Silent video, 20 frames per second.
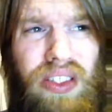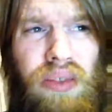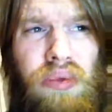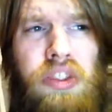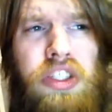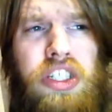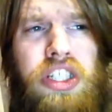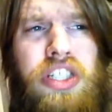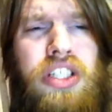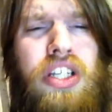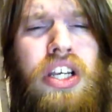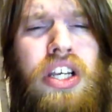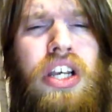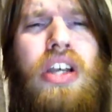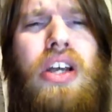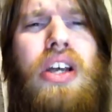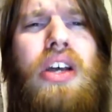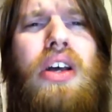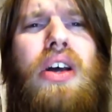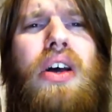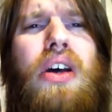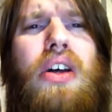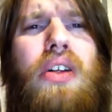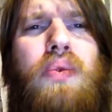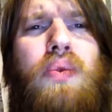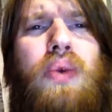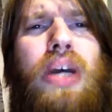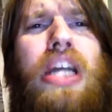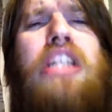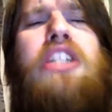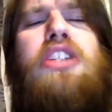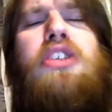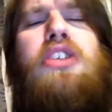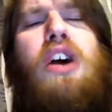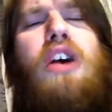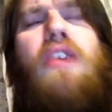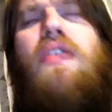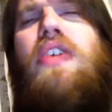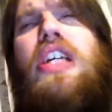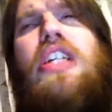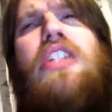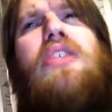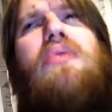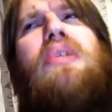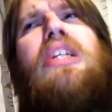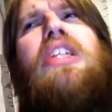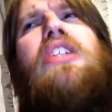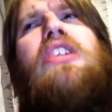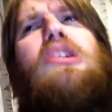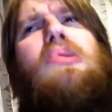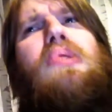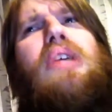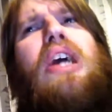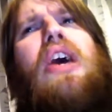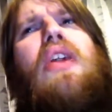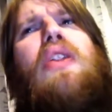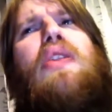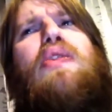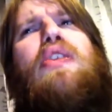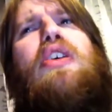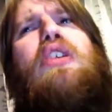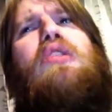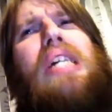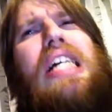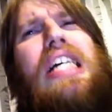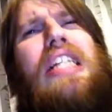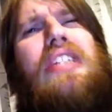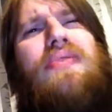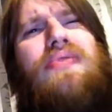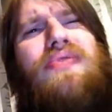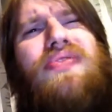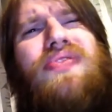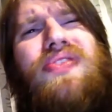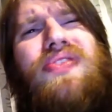were just way too obvious and really took me out of the film. And